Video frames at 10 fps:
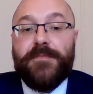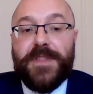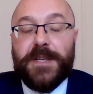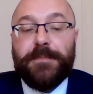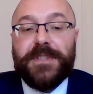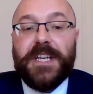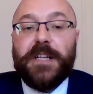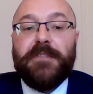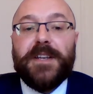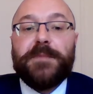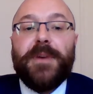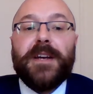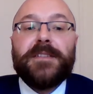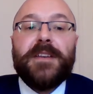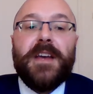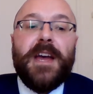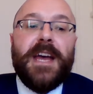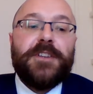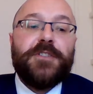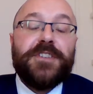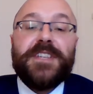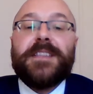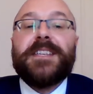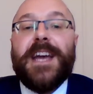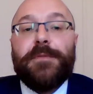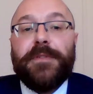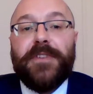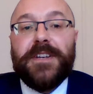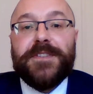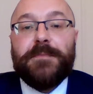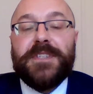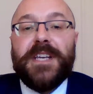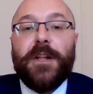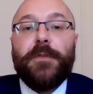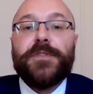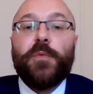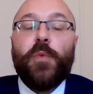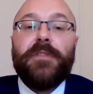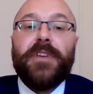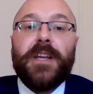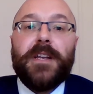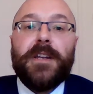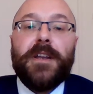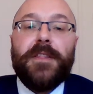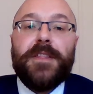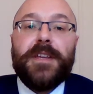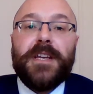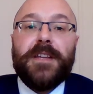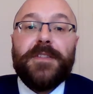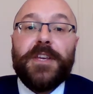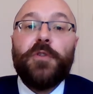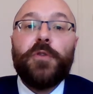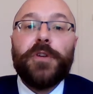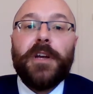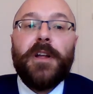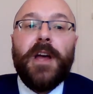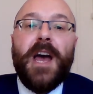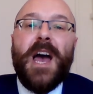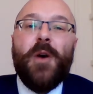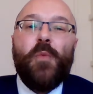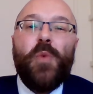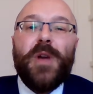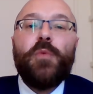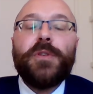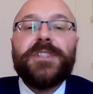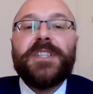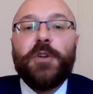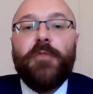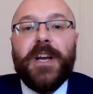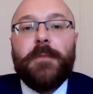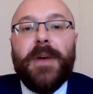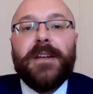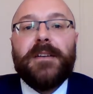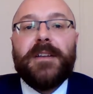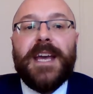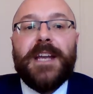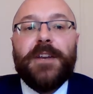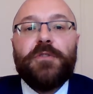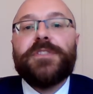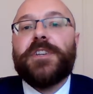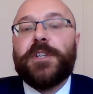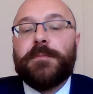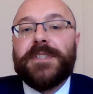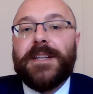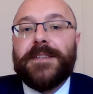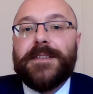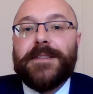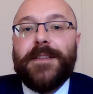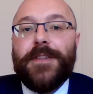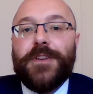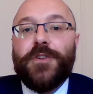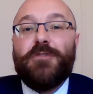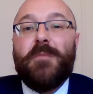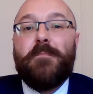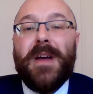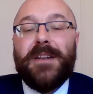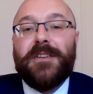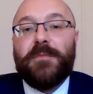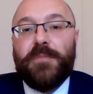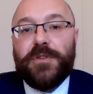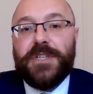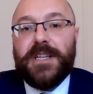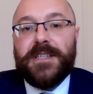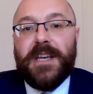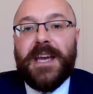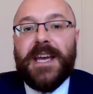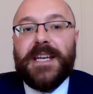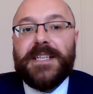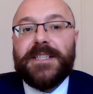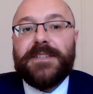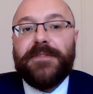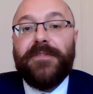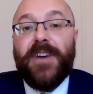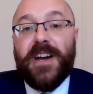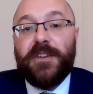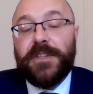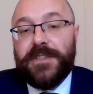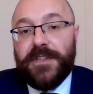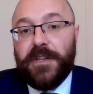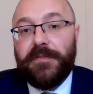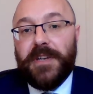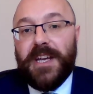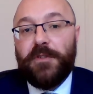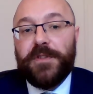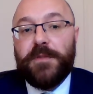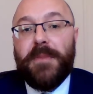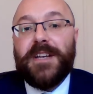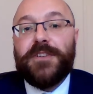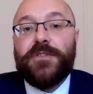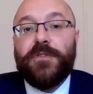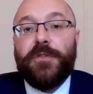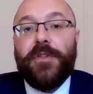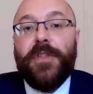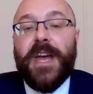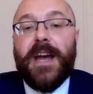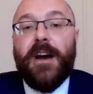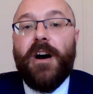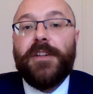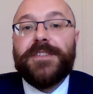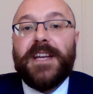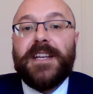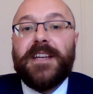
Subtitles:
this particular aspect, just setting out the figures themselves within the order. We would still recommend in all circumstances that your amended budget is filed and served in order to make sure that there aren't